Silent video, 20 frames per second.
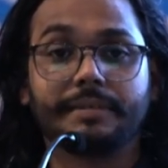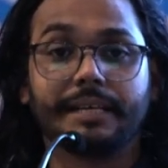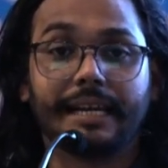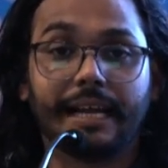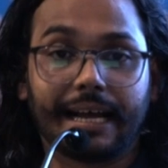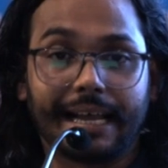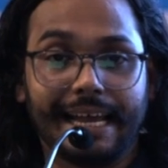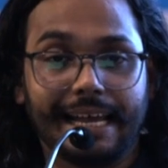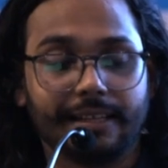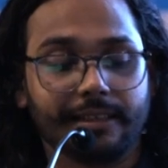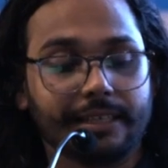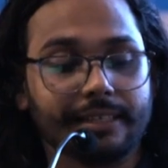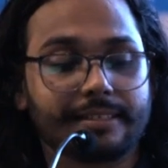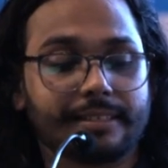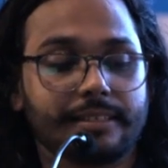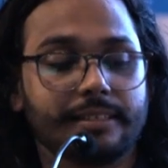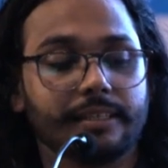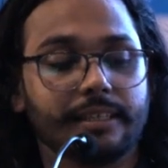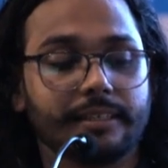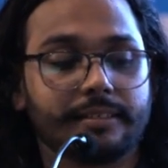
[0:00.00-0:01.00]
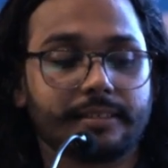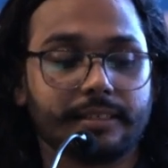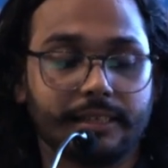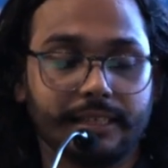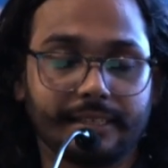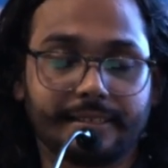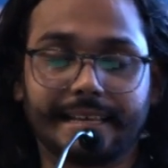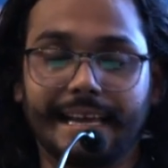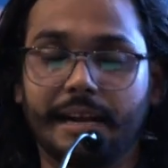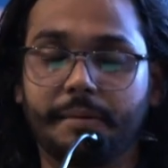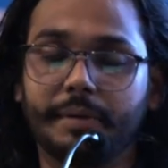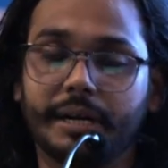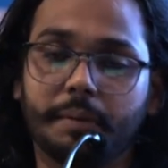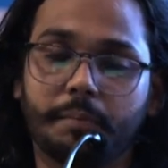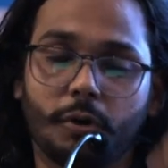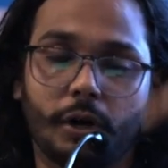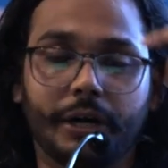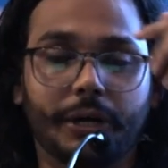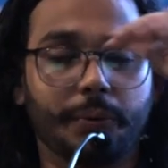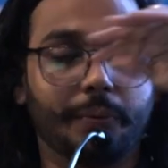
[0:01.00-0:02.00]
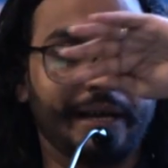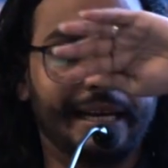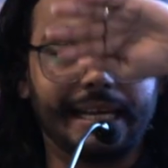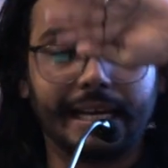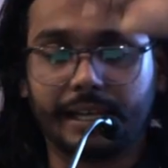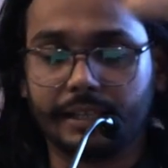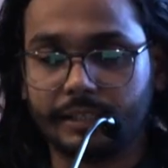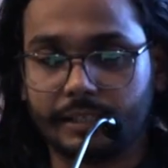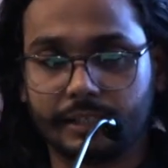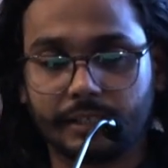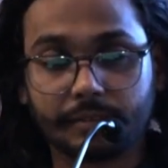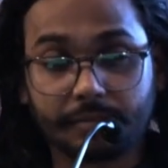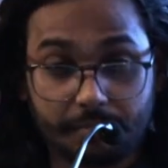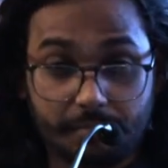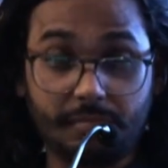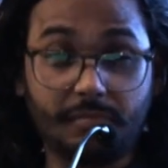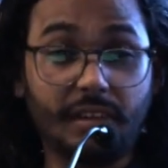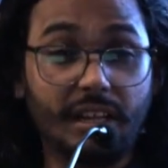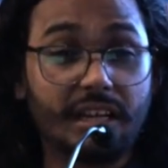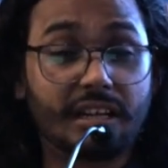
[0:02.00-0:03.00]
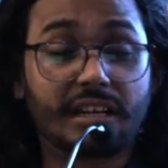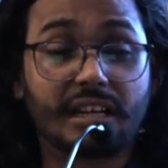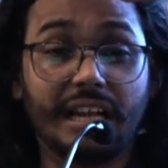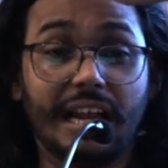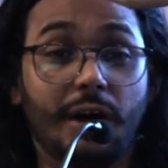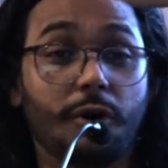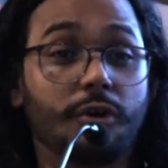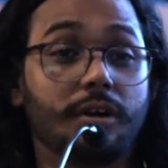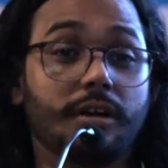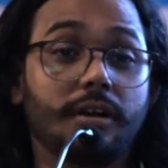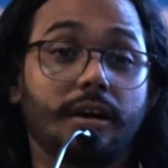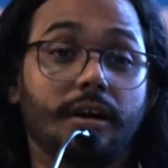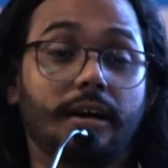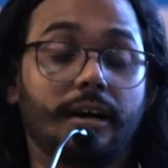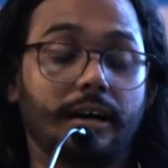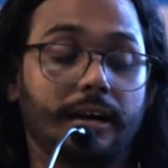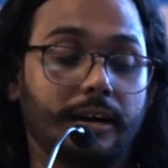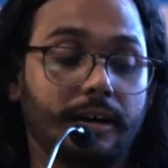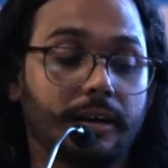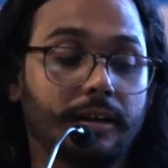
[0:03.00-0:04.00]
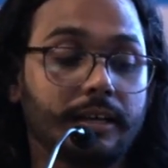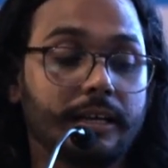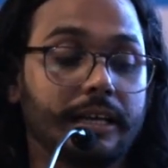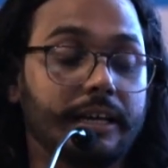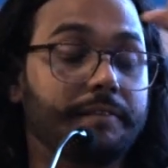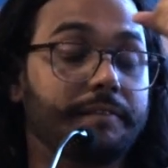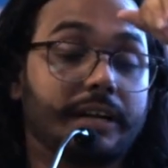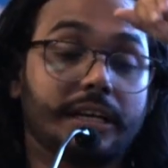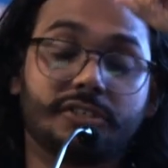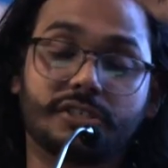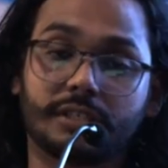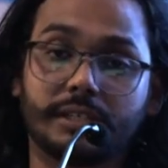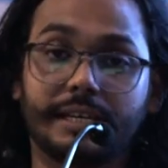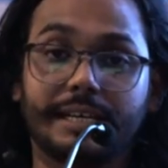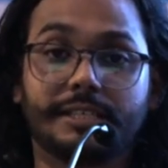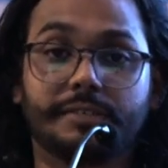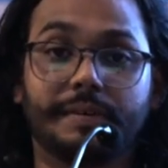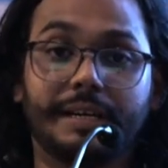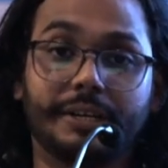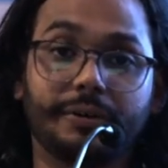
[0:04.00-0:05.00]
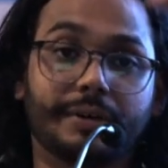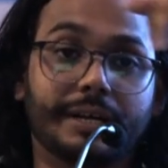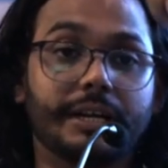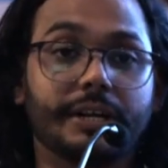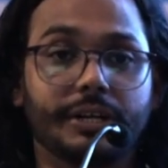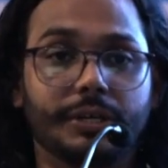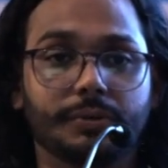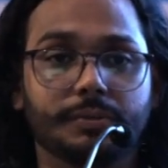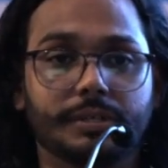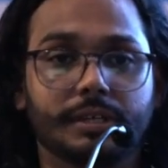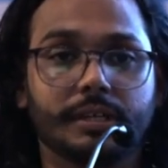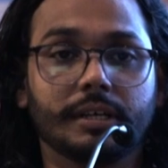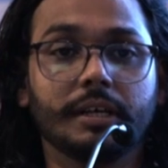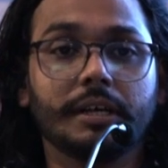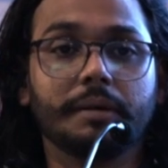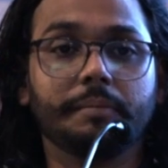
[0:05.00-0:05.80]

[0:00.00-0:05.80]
And again, this can be deployed to any other cloud infrastructure as well, and you can reuse it.